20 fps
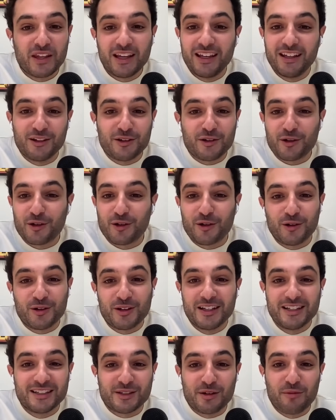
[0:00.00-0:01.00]

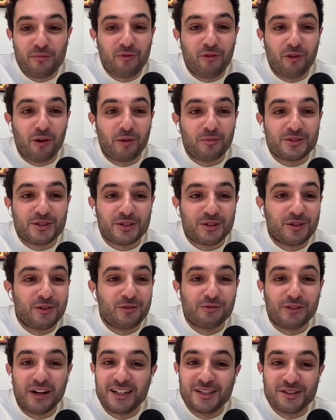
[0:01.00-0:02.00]
in some form.
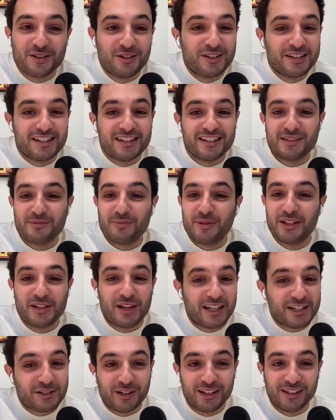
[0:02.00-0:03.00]
So radiologists,
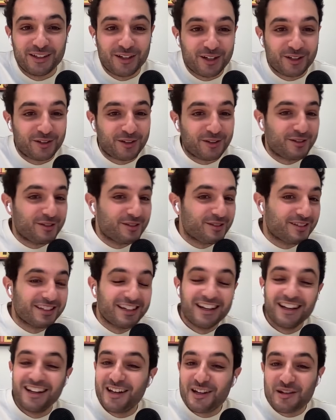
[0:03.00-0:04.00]
pediatric doctors,
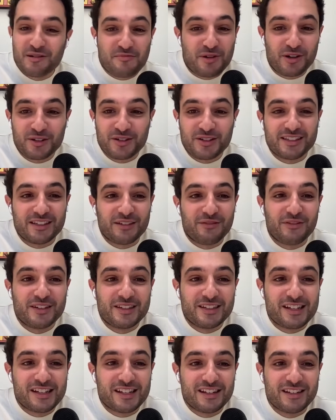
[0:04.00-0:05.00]
emergency
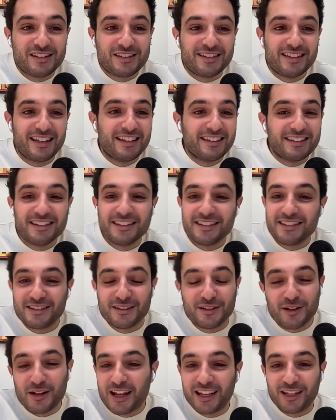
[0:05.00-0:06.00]
physicians,
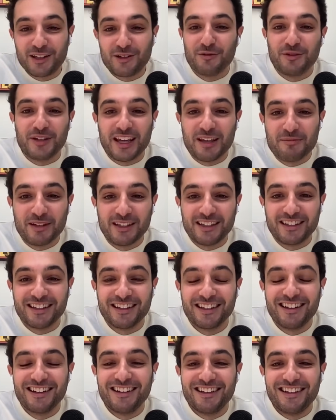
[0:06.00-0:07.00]
dentists, like you name it.
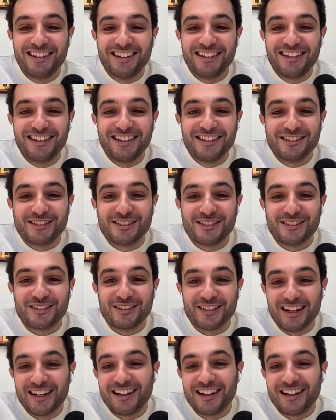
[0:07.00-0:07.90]
So yeah.